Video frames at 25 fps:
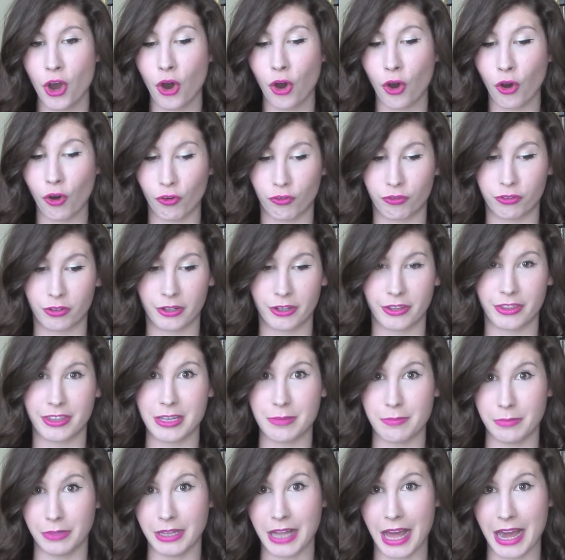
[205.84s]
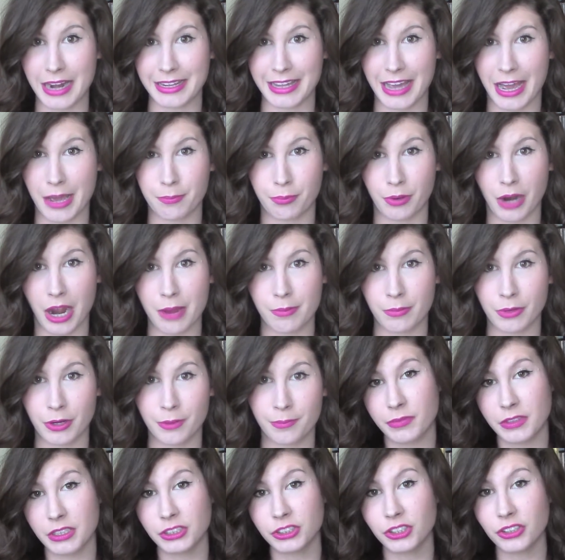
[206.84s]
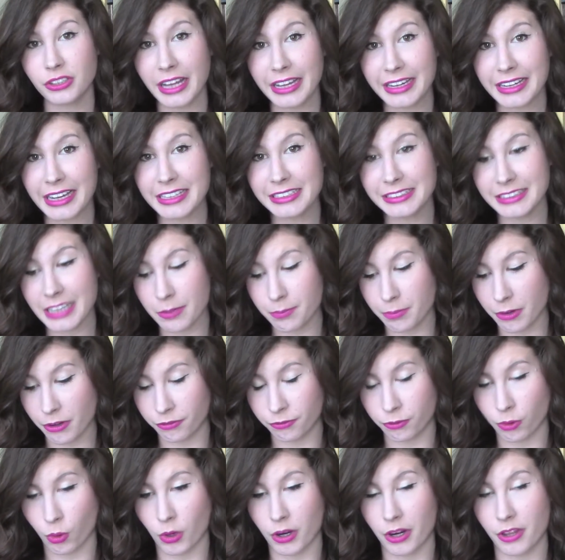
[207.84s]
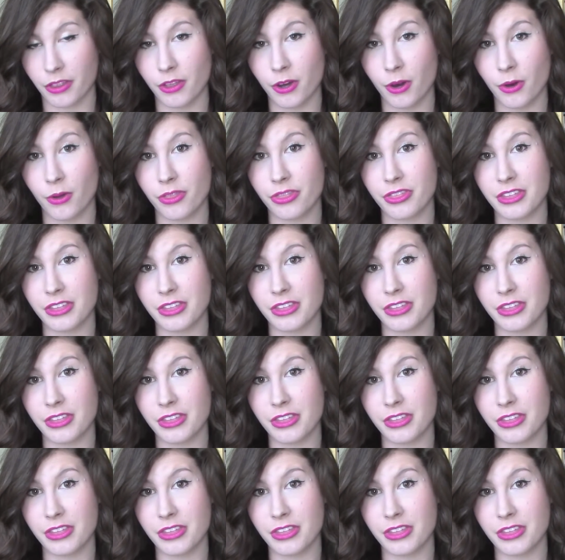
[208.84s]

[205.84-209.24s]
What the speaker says: over the Milani eye primer. So like I said before though,